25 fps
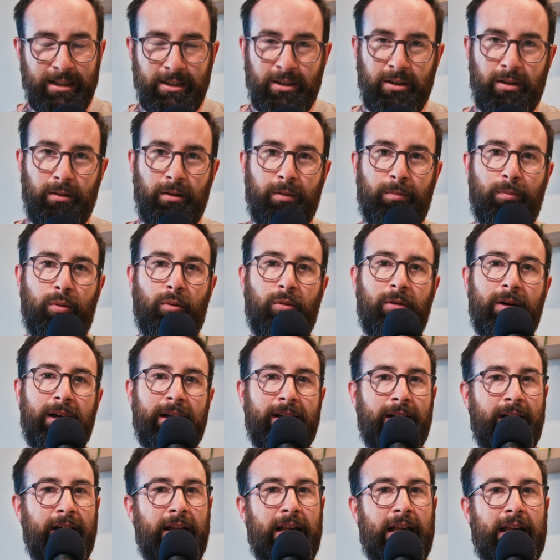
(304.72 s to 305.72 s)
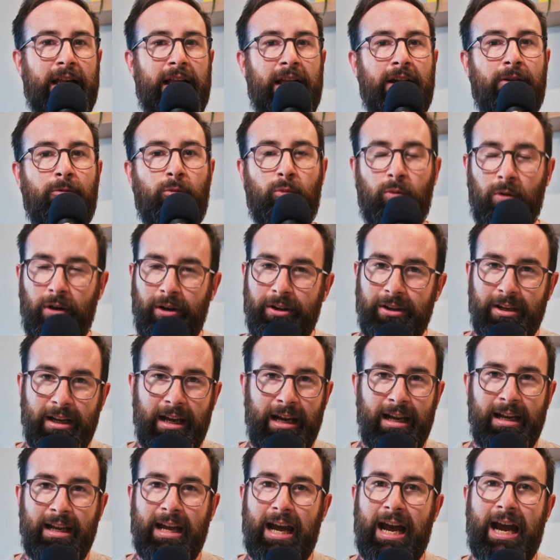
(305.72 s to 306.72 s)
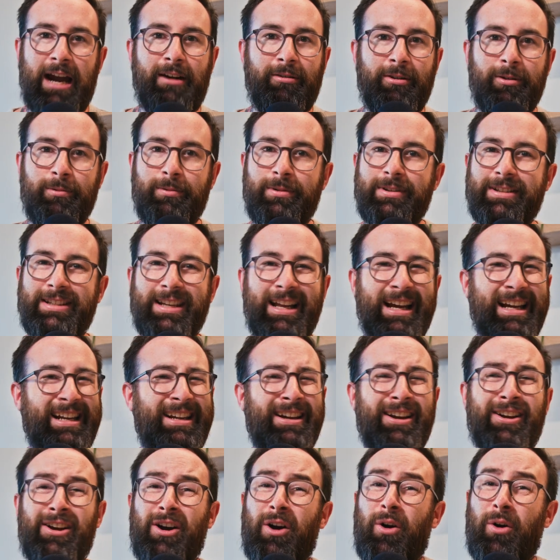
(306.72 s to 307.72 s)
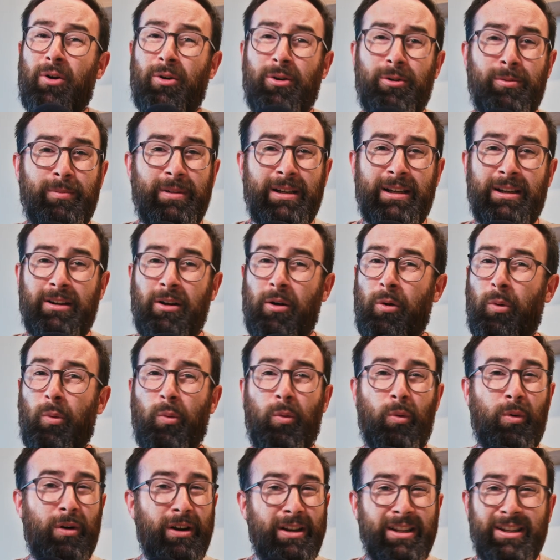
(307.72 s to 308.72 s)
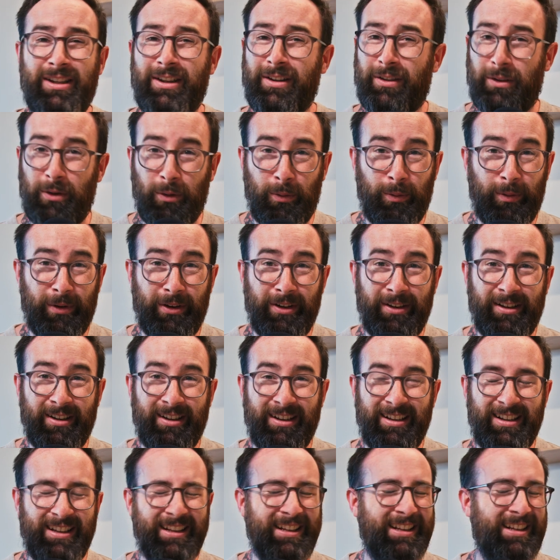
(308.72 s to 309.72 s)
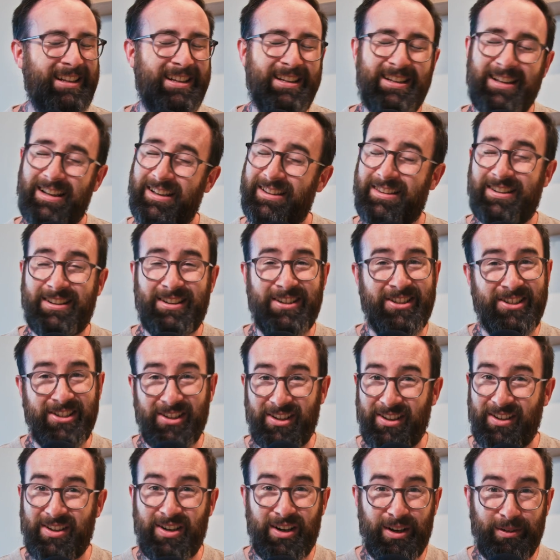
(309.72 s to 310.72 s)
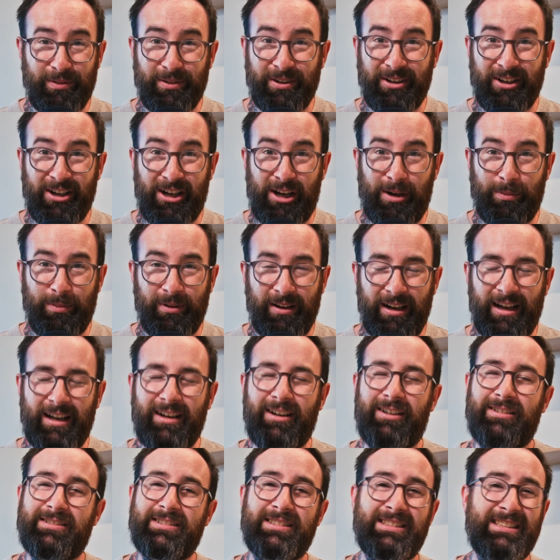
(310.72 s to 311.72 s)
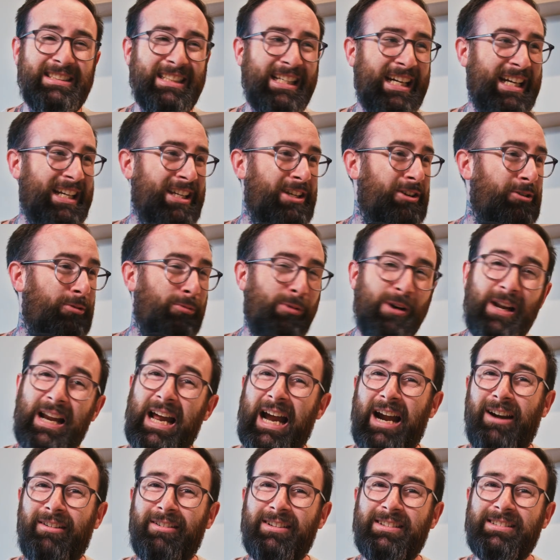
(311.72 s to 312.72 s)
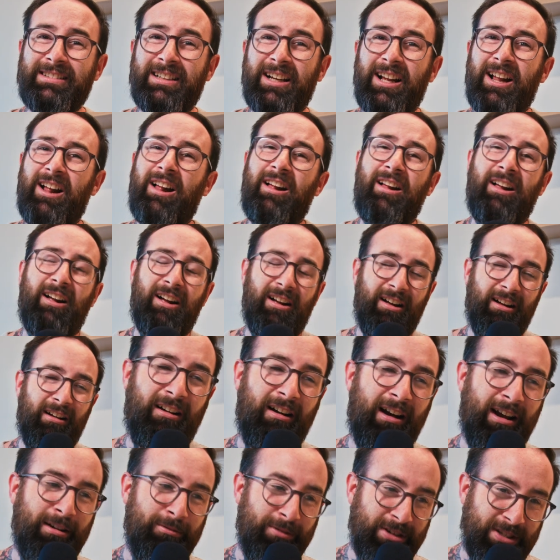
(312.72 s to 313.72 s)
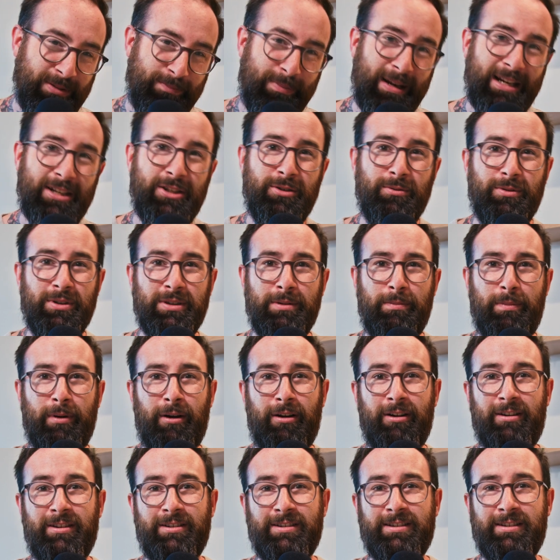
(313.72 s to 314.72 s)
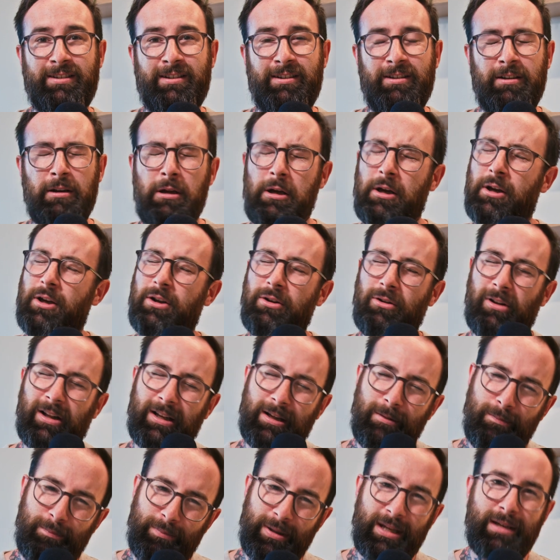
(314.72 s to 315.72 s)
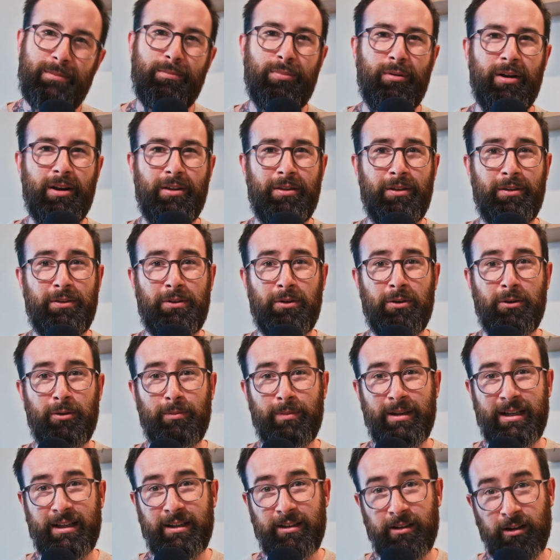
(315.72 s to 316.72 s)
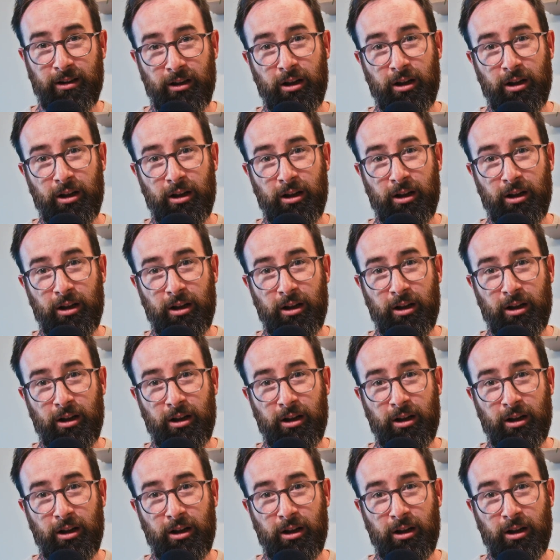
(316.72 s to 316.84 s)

to the point. One day, Aaron was like, homie, what are you doing? Get this shit covered up. And I was like, you know what, Aaron? I respect you as a person. You're like a big brother to me.